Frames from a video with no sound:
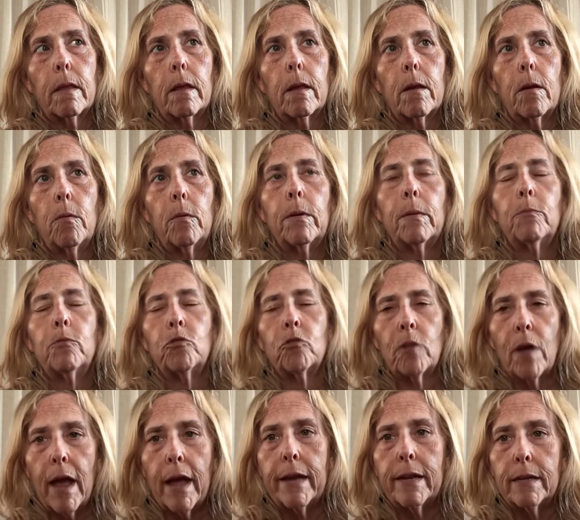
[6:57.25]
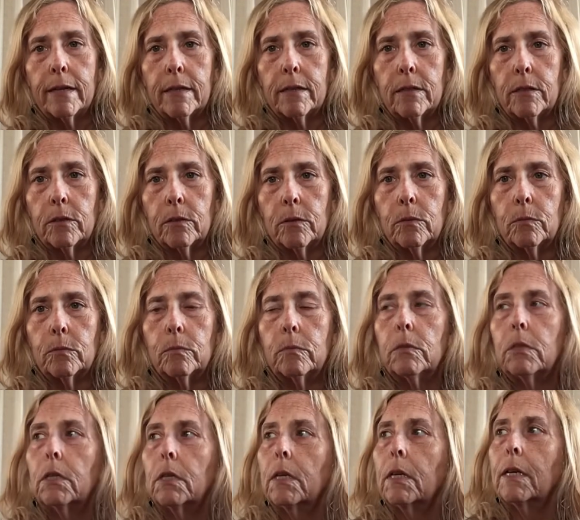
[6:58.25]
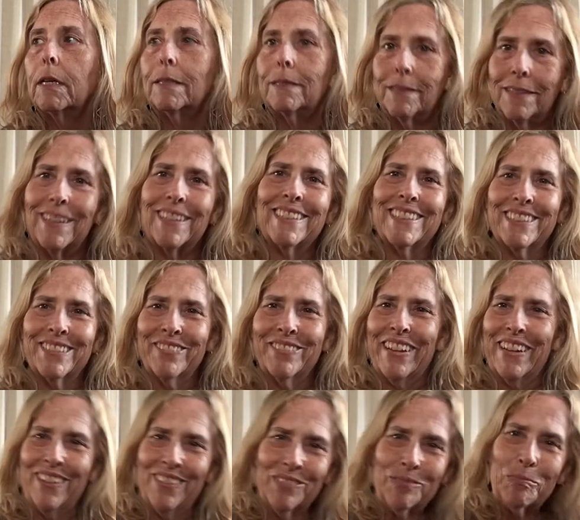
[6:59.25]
What I'm trying to do is get some help.